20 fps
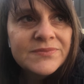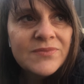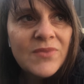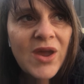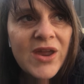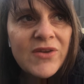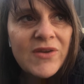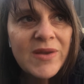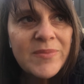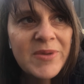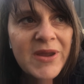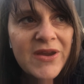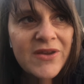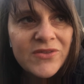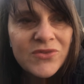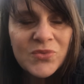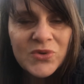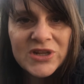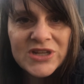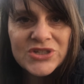My
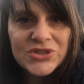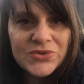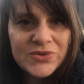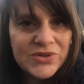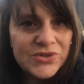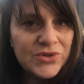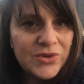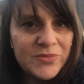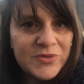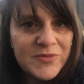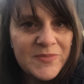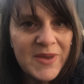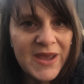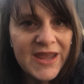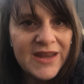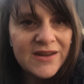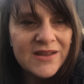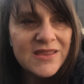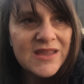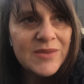grandparents wanted to adopt
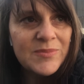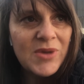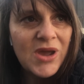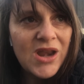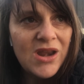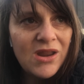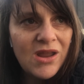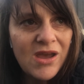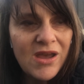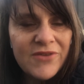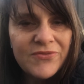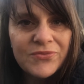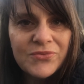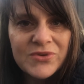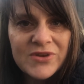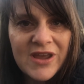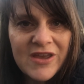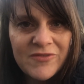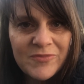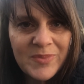me, and I think my life
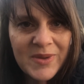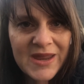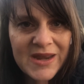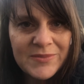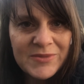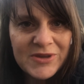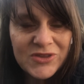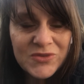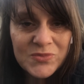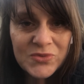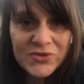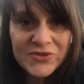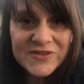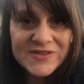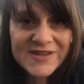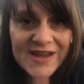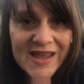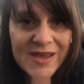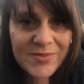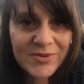would have been much more
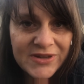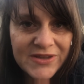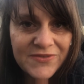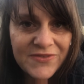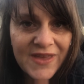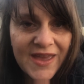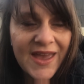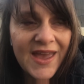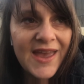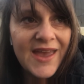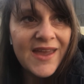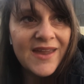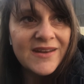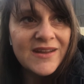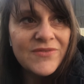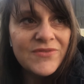stable if they had,